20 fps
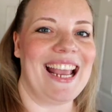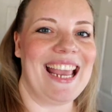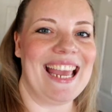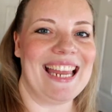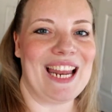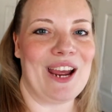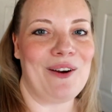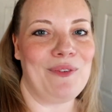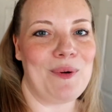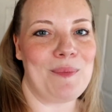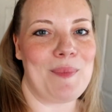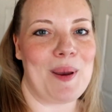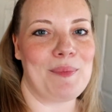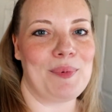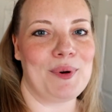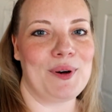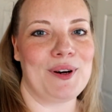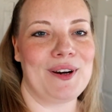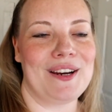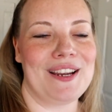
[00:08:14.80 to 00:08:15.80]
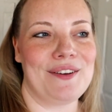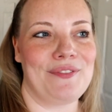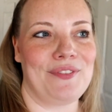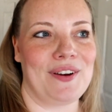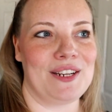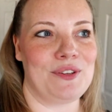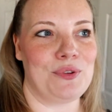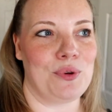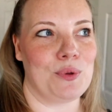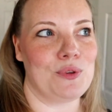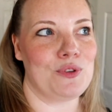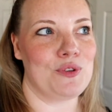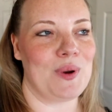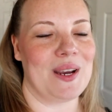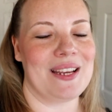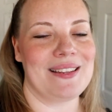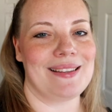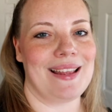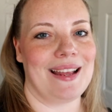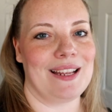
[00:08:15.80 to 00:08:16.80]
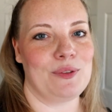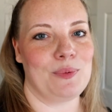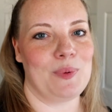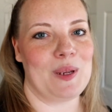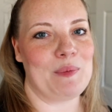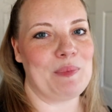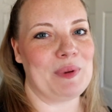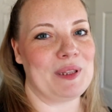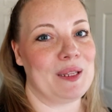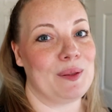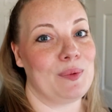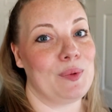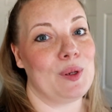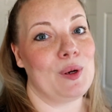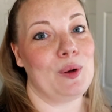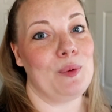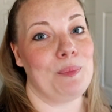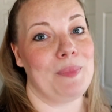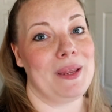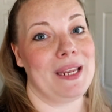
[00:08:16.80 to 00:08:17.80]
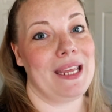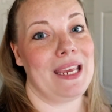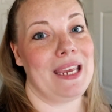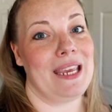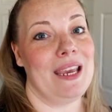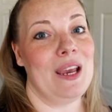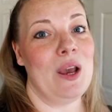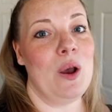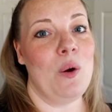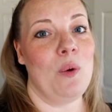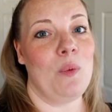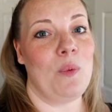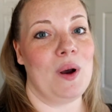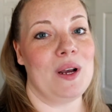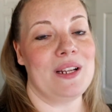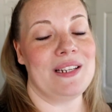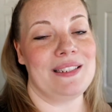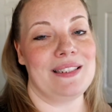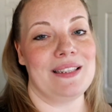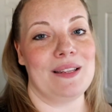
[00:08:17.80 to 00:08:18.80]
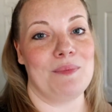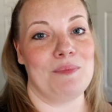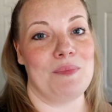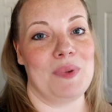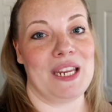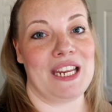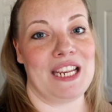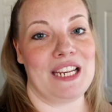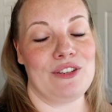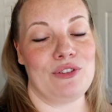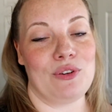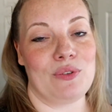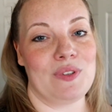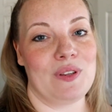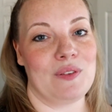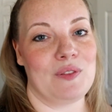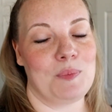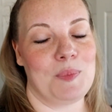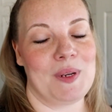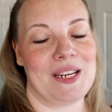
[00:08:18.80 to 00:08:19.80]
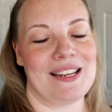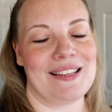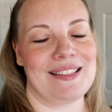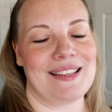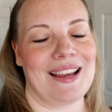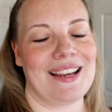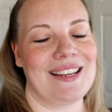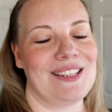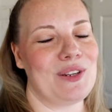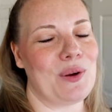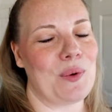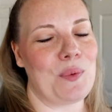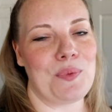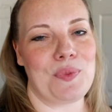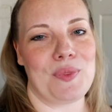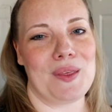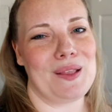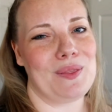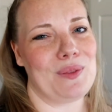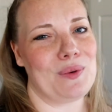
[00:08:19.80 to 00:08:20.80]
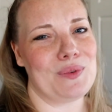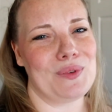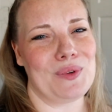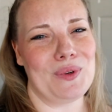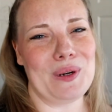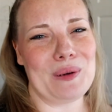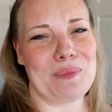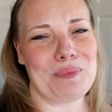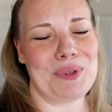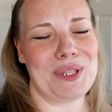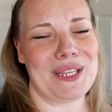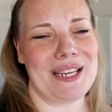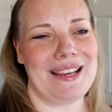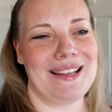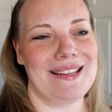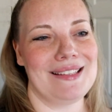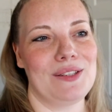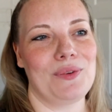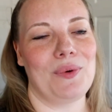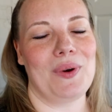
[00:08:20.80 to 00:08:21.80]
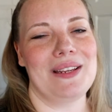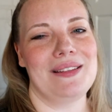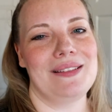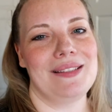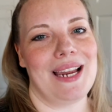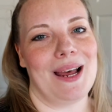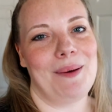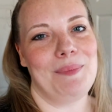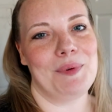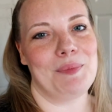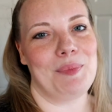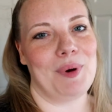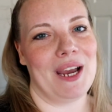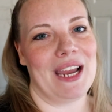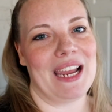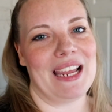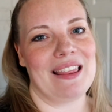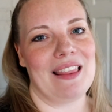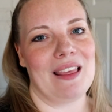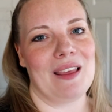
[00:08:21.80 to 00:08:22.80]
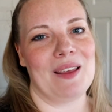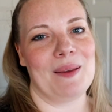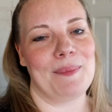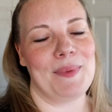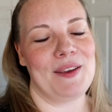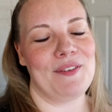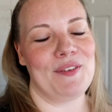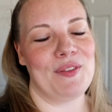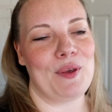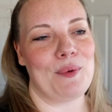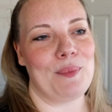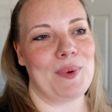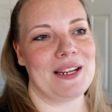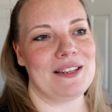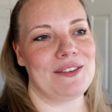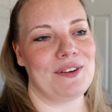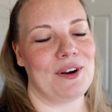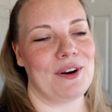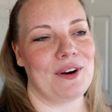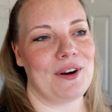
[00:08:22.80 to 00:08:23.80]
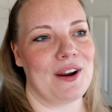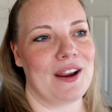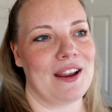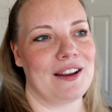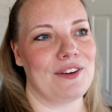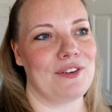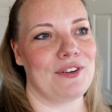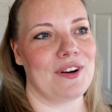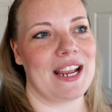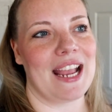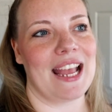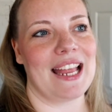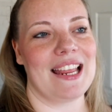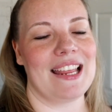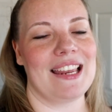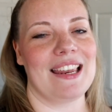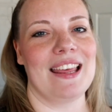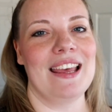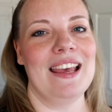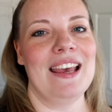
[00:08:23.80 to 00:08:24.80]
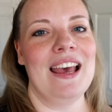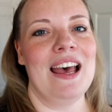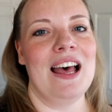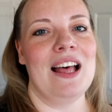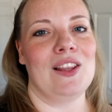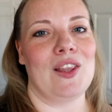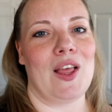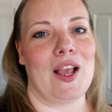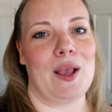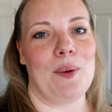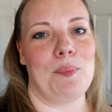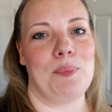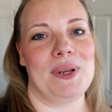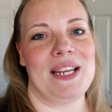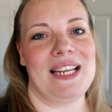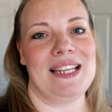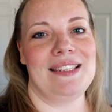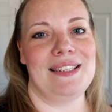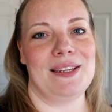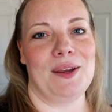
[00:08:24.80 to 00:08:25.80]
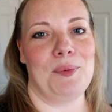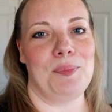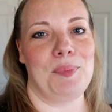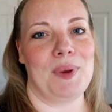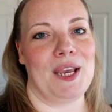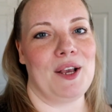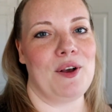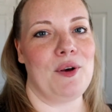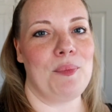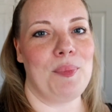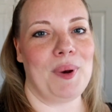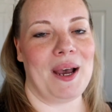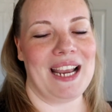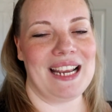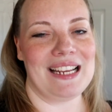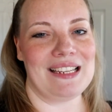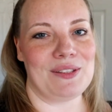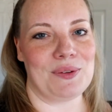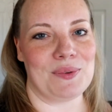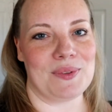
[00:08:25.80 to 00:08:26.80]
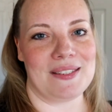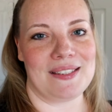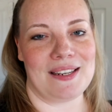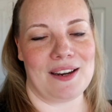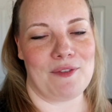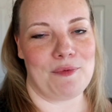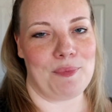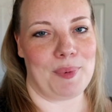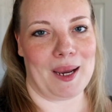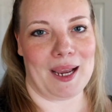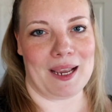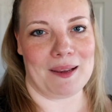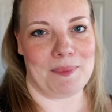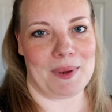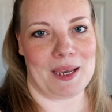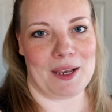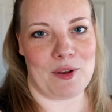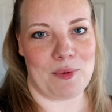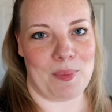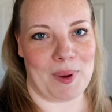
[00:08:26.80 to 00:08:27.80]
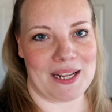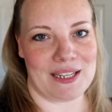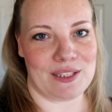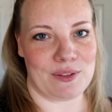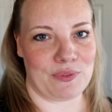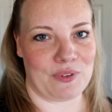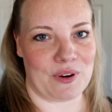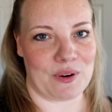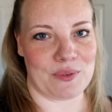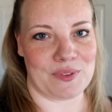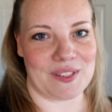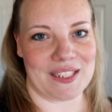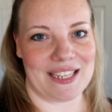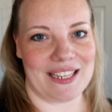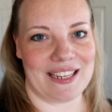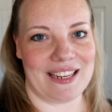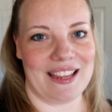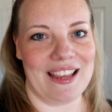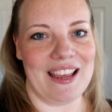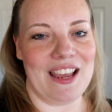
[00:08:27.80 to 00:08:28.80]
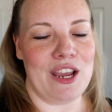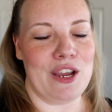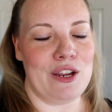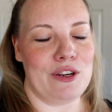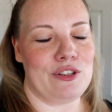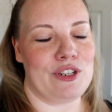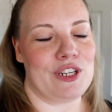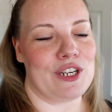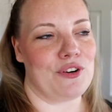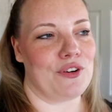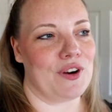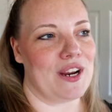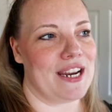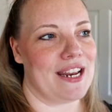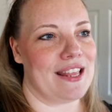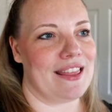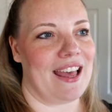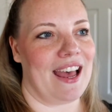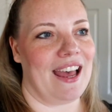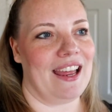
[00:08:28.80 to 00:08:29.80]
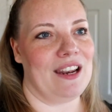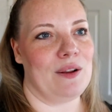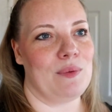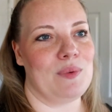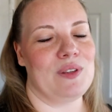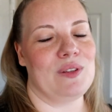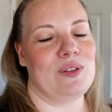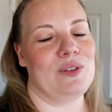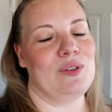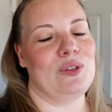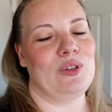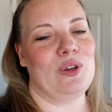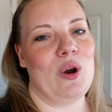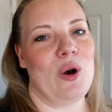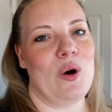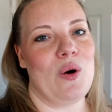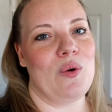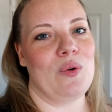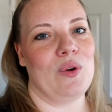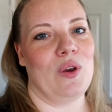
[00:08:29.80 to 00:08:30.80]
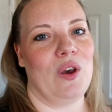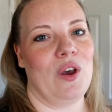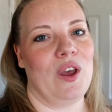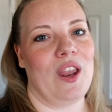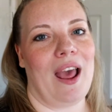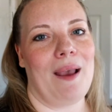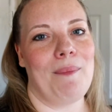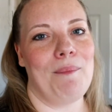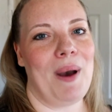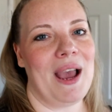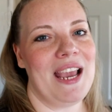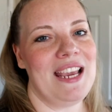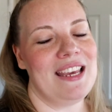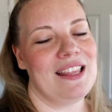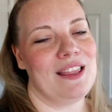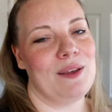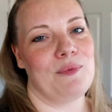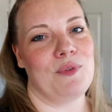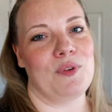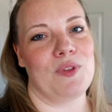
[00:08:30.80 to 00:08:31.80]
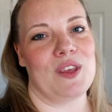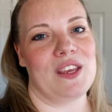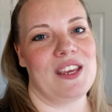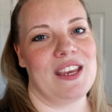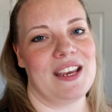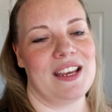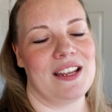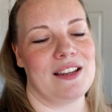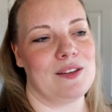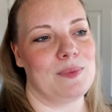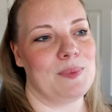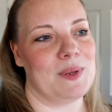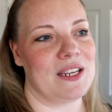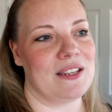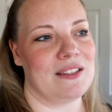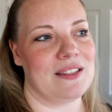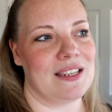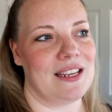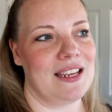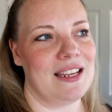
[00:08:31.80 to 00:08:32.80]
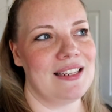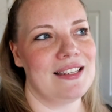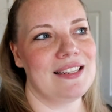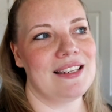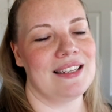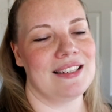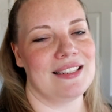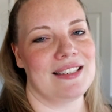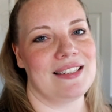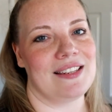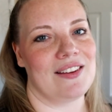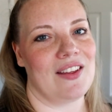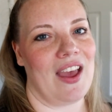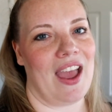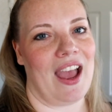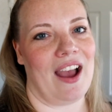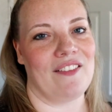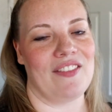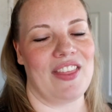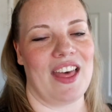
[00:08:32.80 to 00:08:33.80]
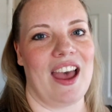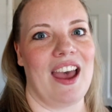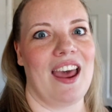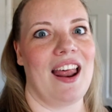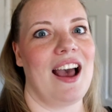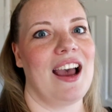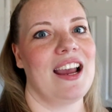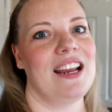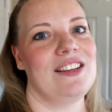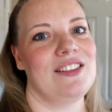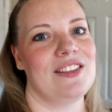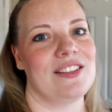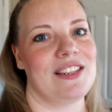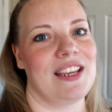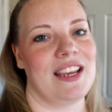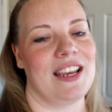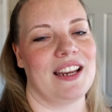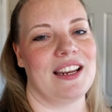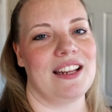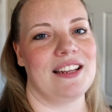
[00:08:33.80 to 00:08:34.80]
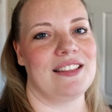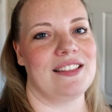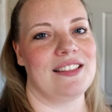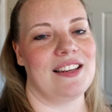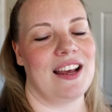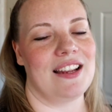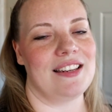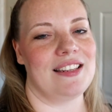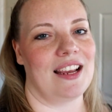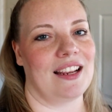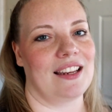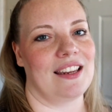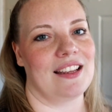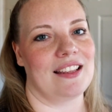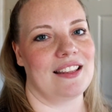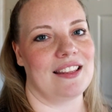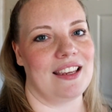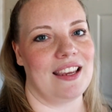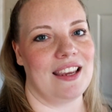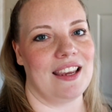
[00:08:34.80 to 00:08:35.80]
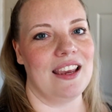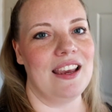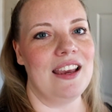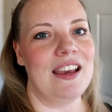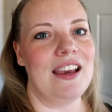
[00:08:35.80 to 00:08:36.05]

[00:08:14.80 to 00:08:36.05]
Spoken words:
cannot remember if I told you guys last week, but the little mini ones, the mini Joseph's pitas, I don't think those are on plan. So I stopped buying them, even though my daughter had created like a pizza bagel bite. So instead of buying bagel bites frozen, she created that, and it was so good. I might get them for the kids because the kids can still have that. I just can't. It's not technically